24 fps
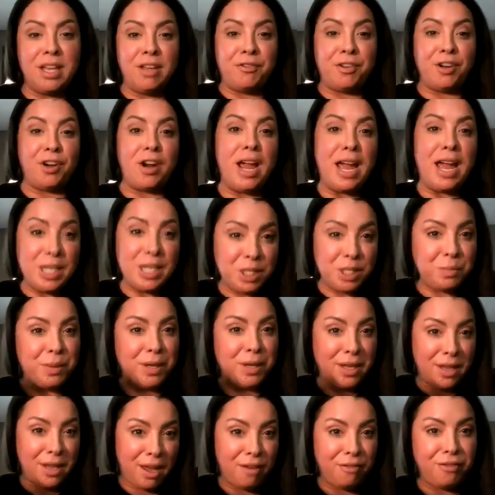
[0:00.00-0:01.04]
If your
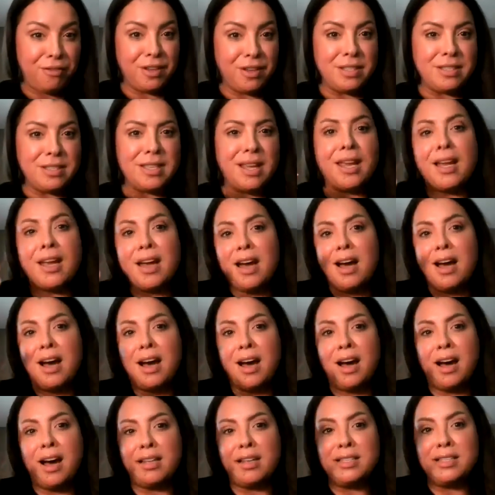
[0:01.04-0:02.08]
SPF is like
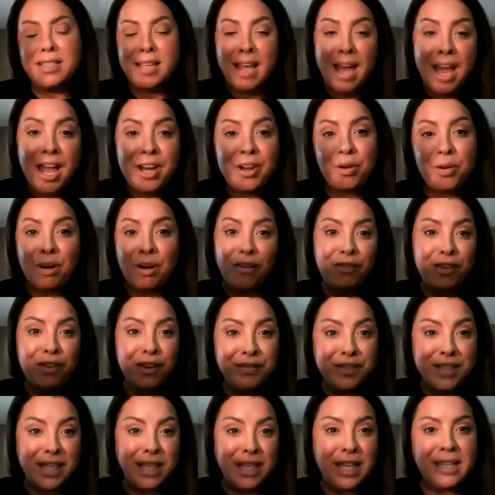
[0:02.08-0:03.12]
10 or a
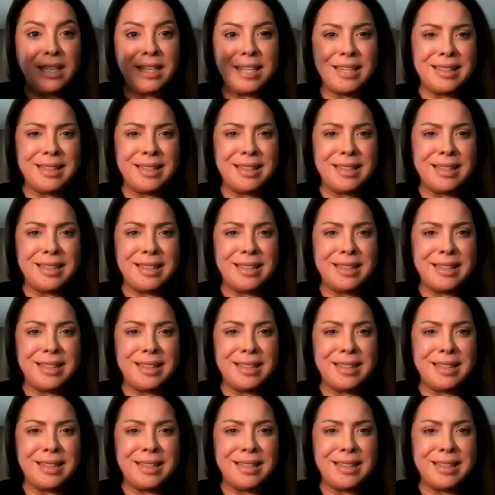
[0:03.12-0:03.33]
15,